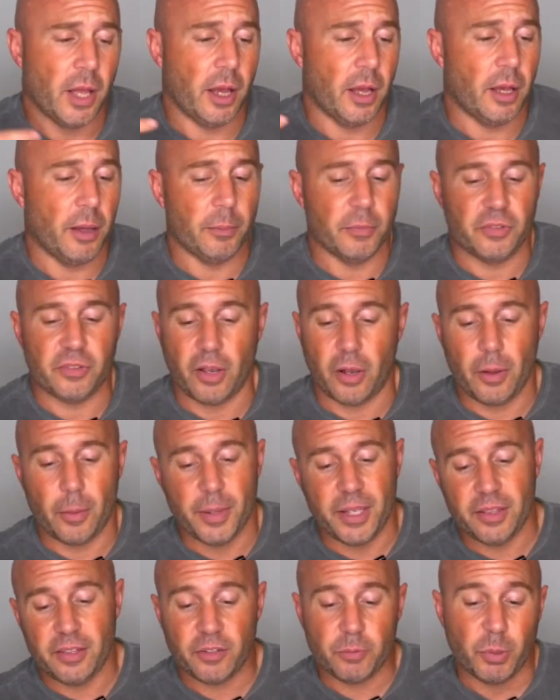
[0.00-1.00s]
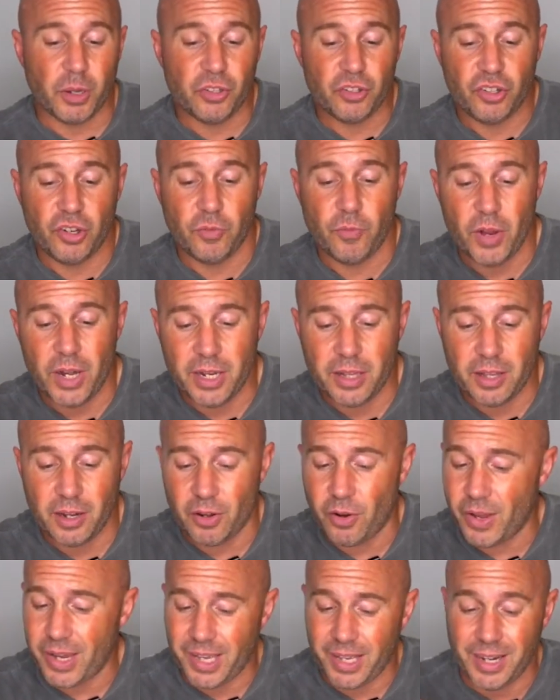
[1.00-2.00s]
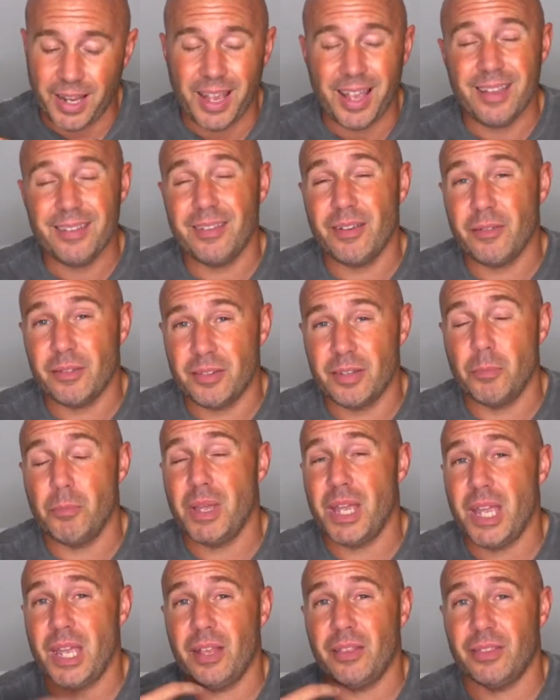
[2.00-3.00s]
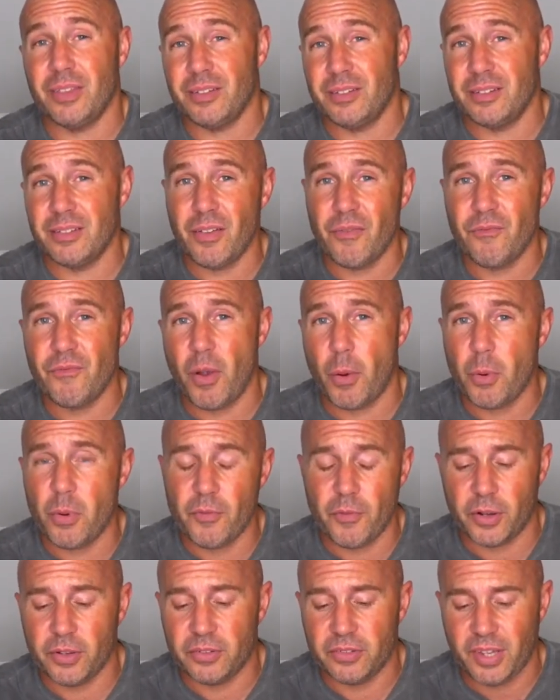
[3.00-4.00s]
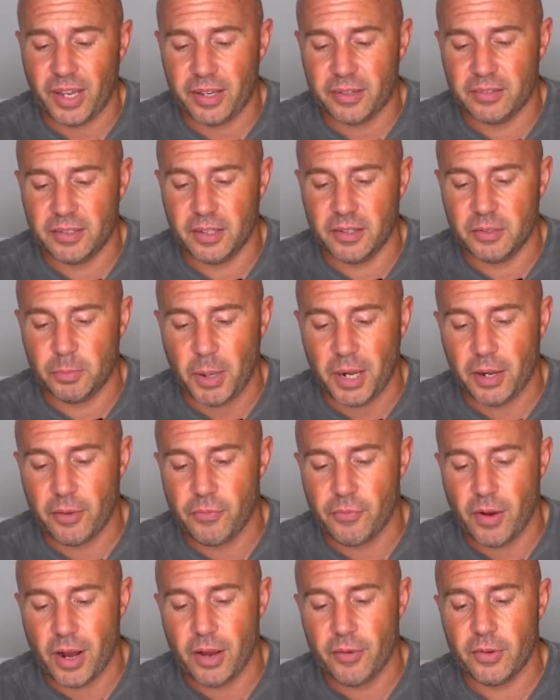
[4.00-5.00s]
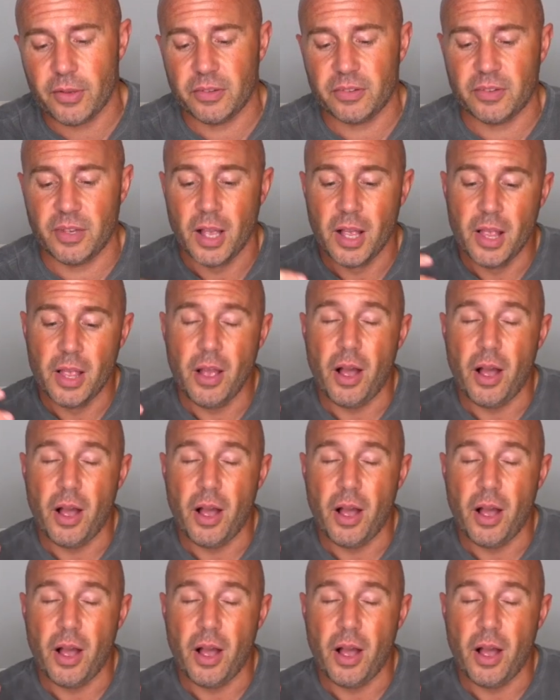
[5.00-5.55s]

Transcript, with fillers: Um, so, I mean, this one she really did like. And is it, to me, this is a very, very sexy smelling fragrance.